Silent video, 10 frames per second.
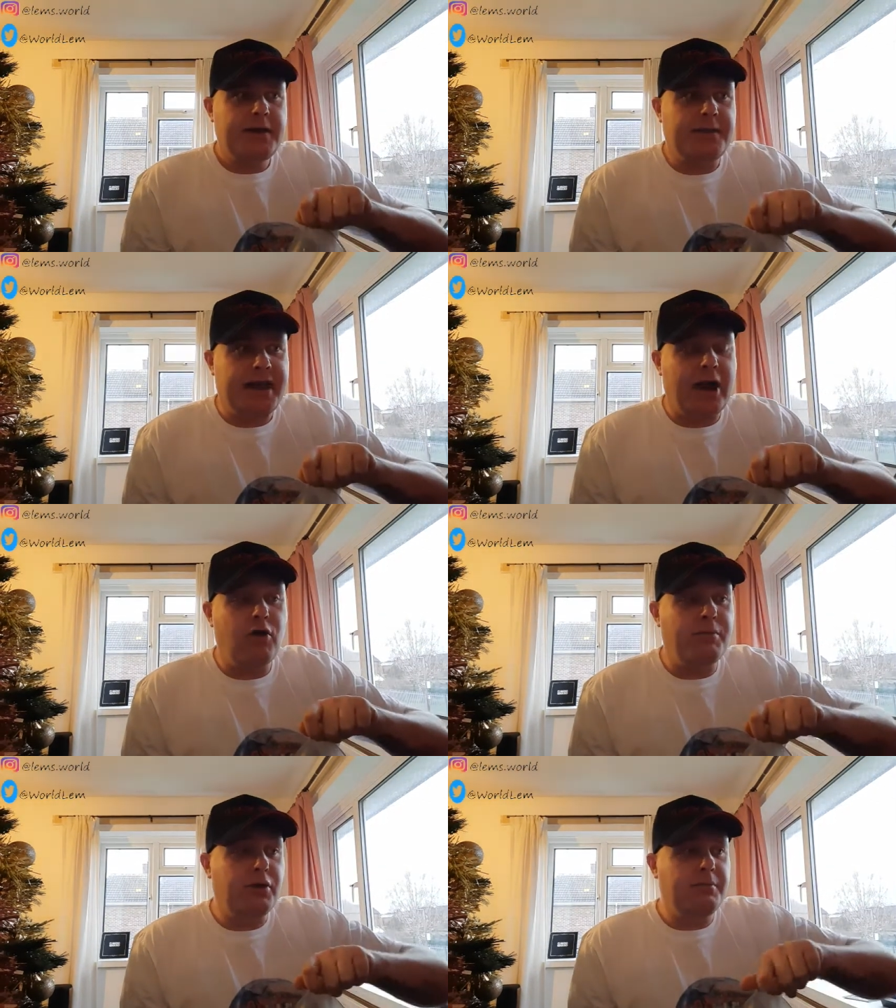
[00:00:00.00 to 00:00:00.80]

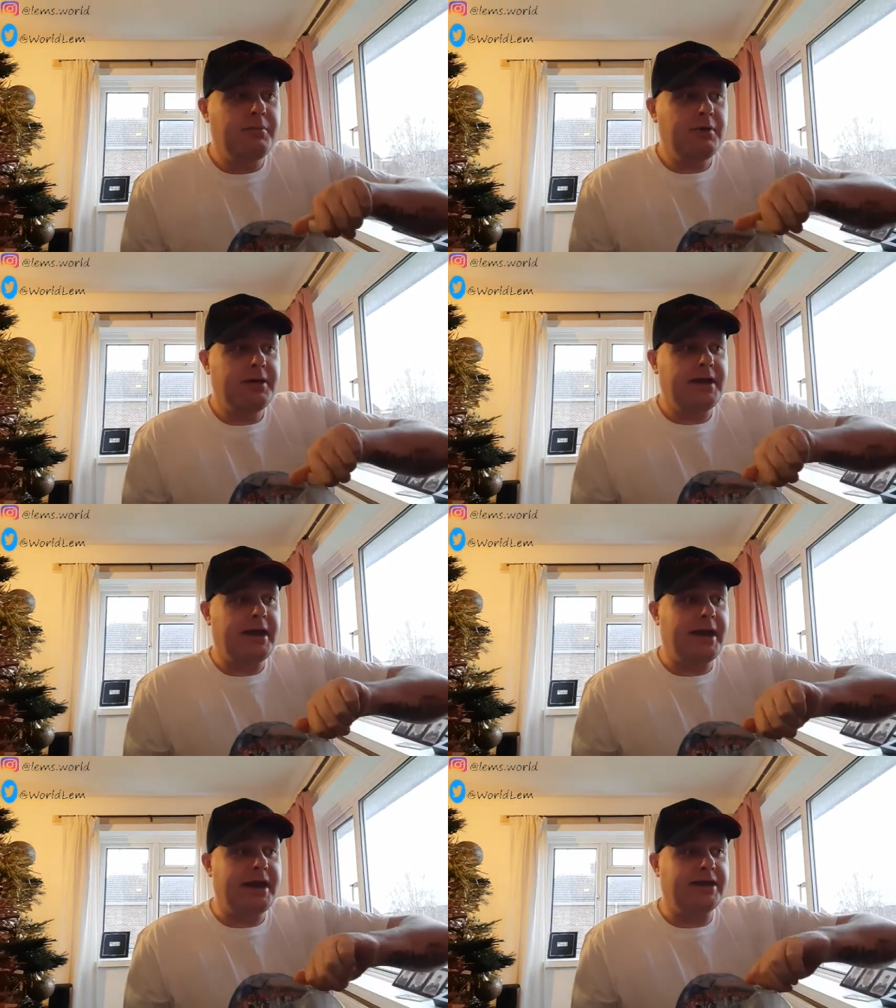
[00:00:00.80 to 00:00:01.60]
album
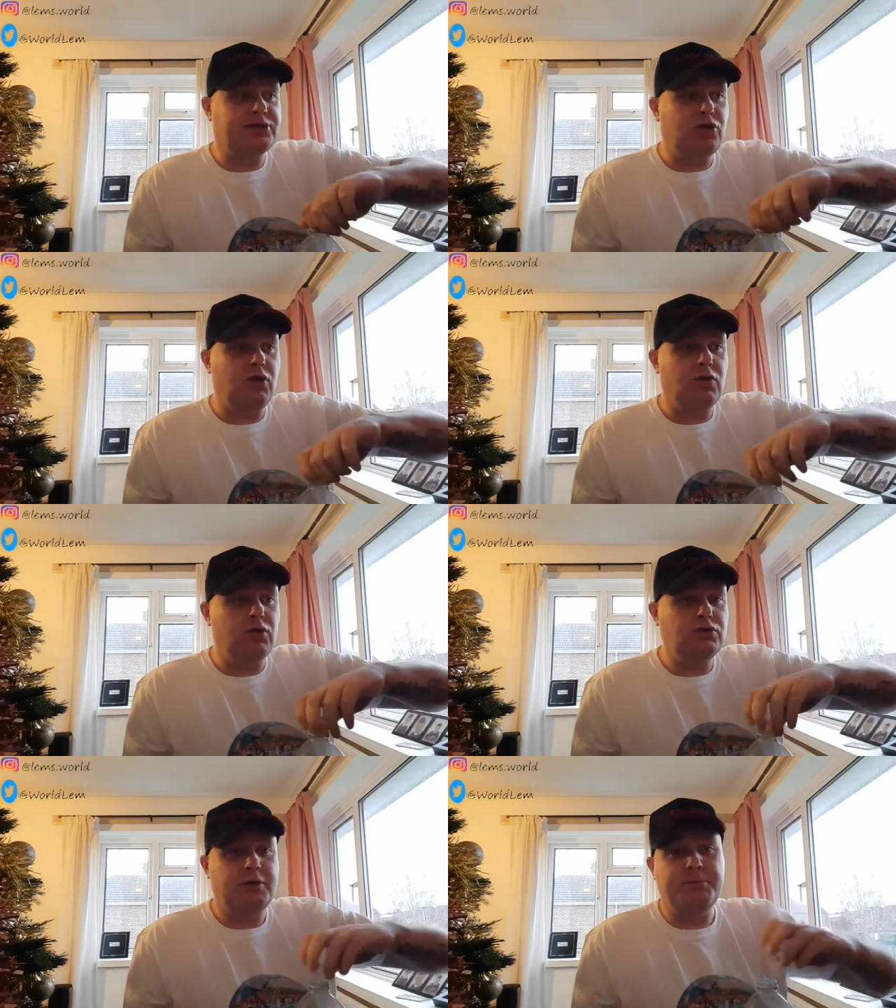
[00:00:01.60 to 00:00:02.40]
is
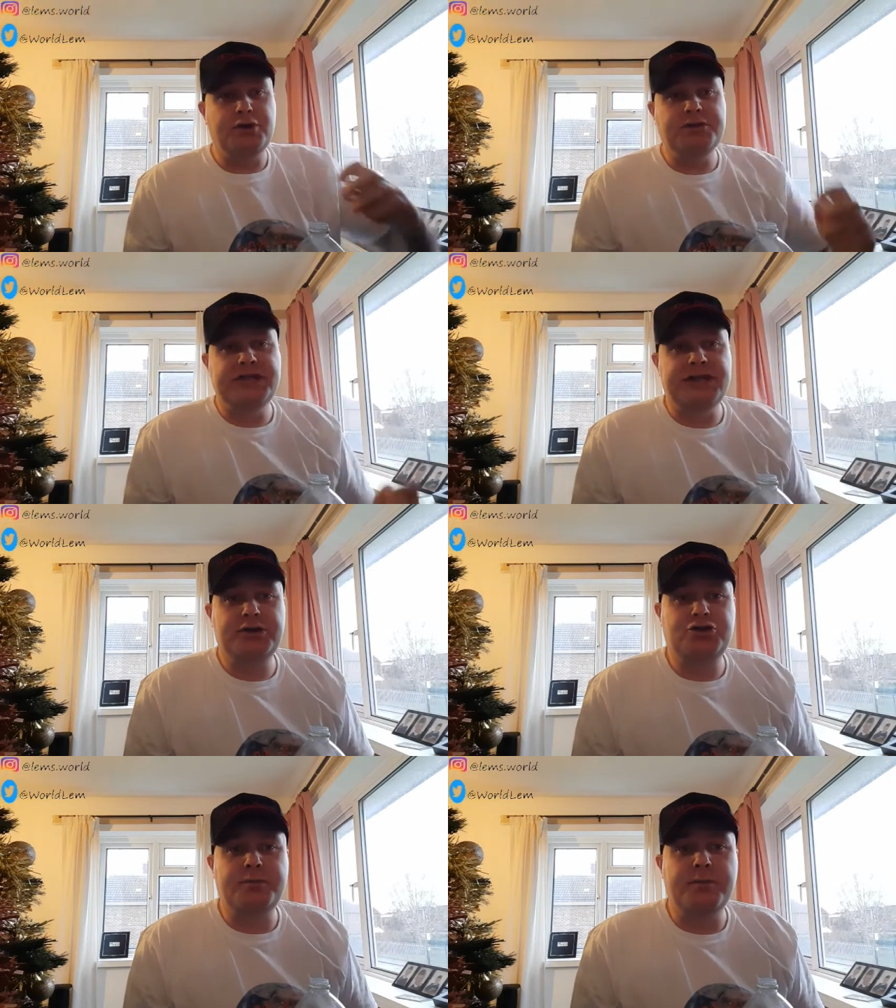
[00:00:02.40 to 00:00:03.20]
called
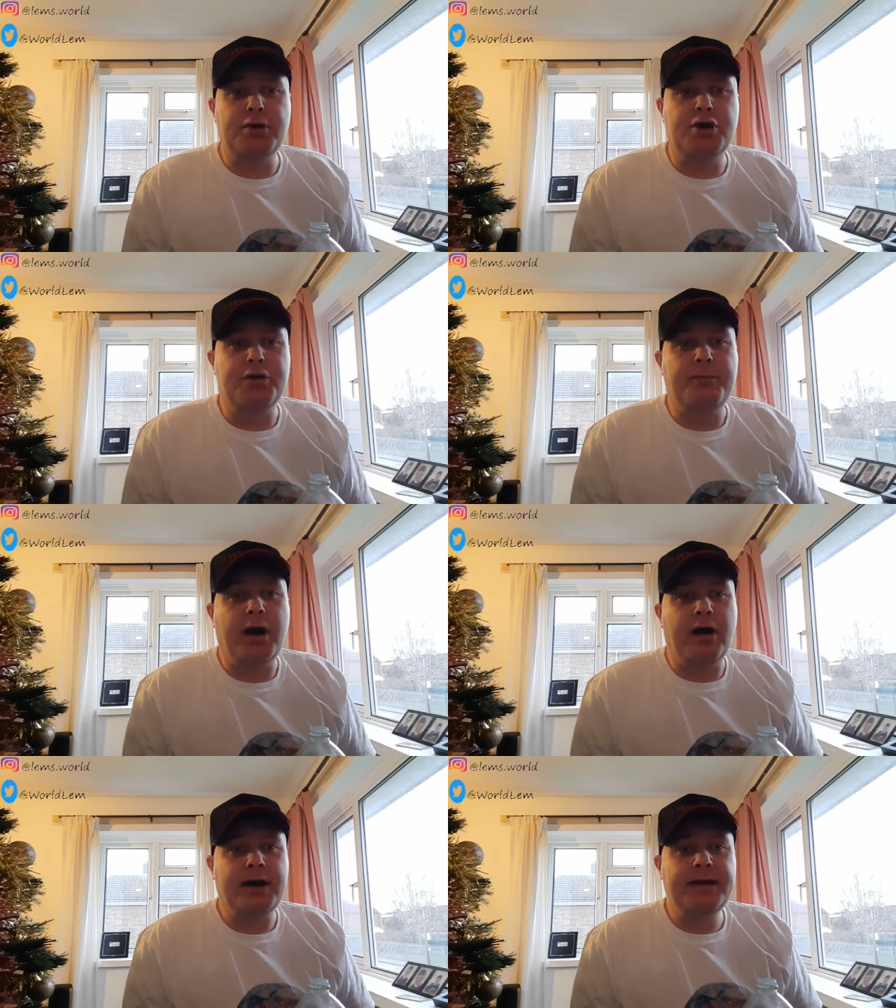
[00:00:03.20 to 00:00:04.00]
Music To Be Murdered
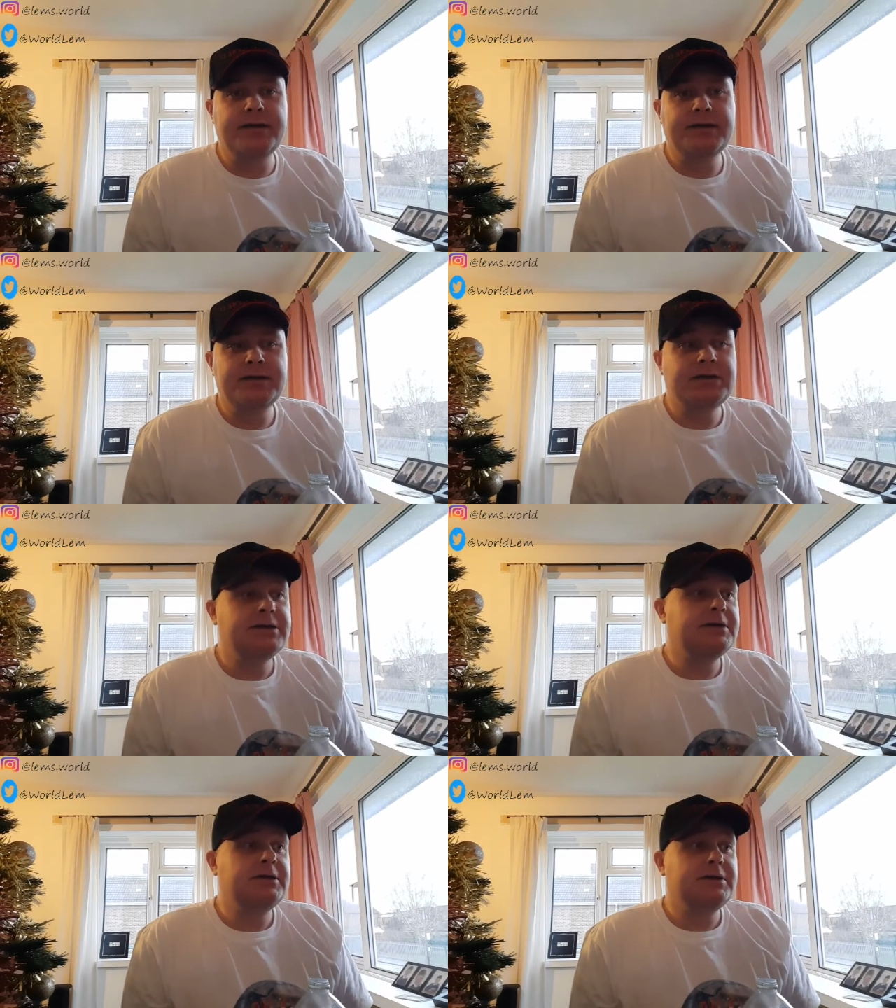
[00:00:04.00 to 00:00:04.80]
By
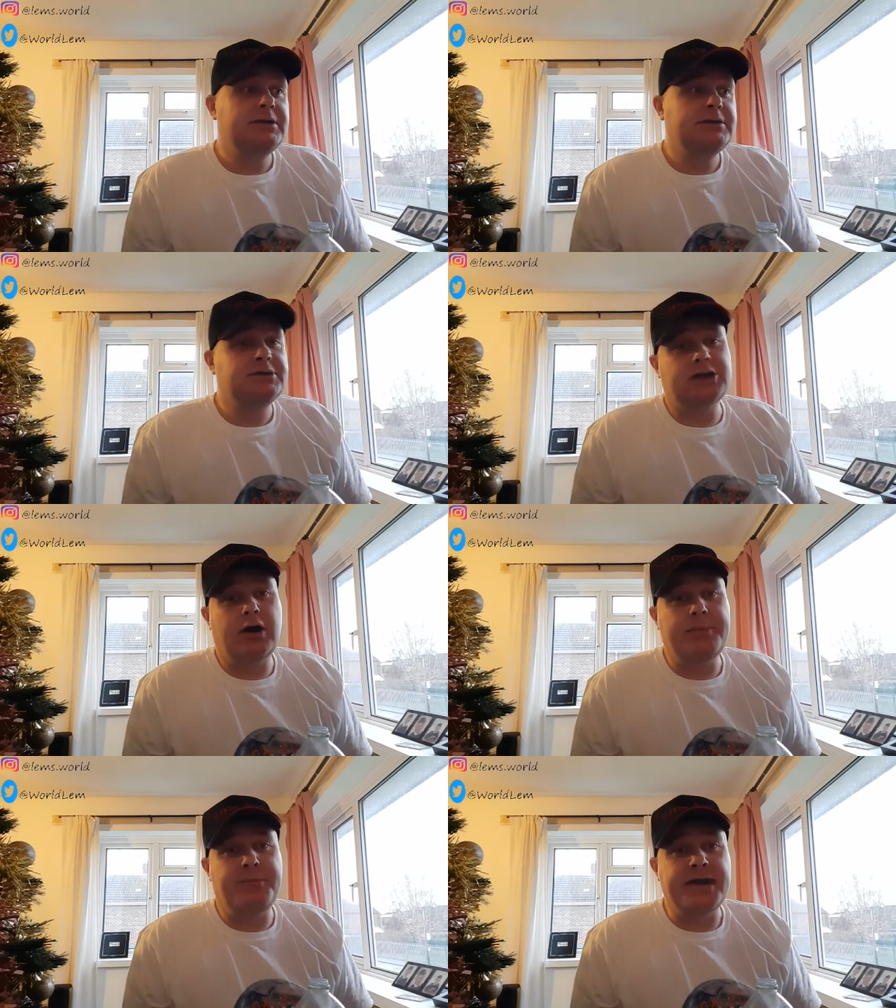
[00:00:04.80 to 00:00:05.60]

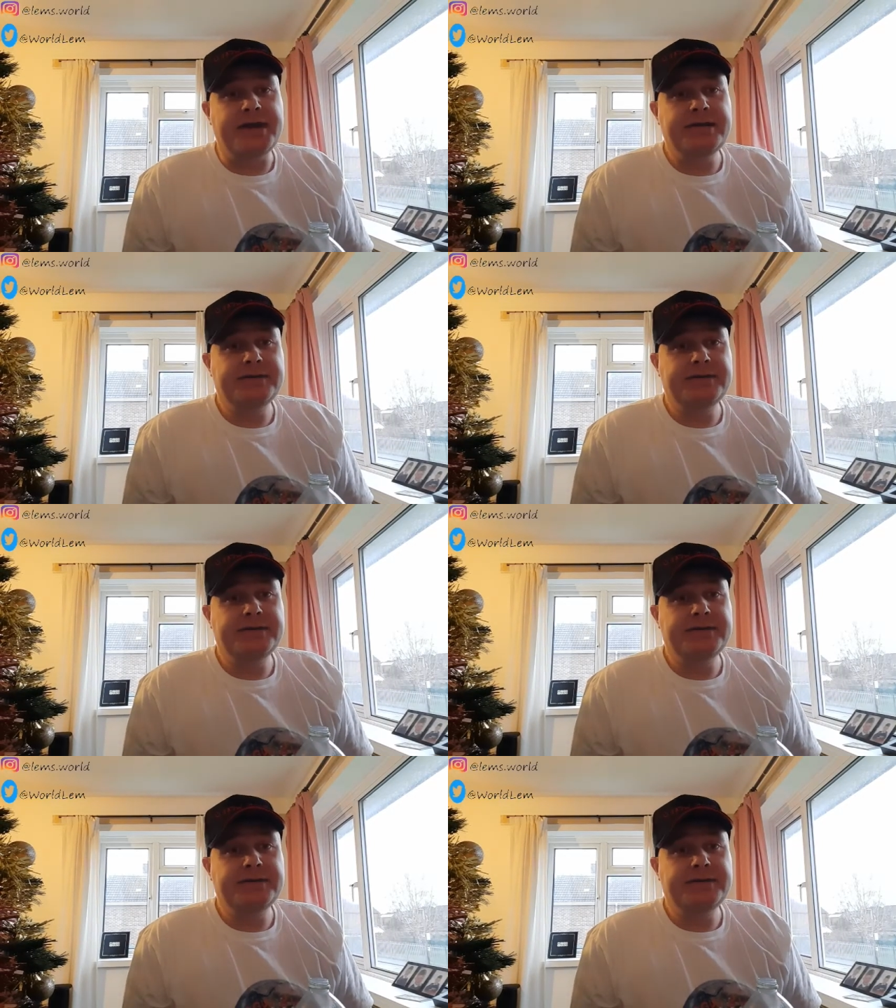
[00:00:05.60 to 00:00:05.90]
Side B.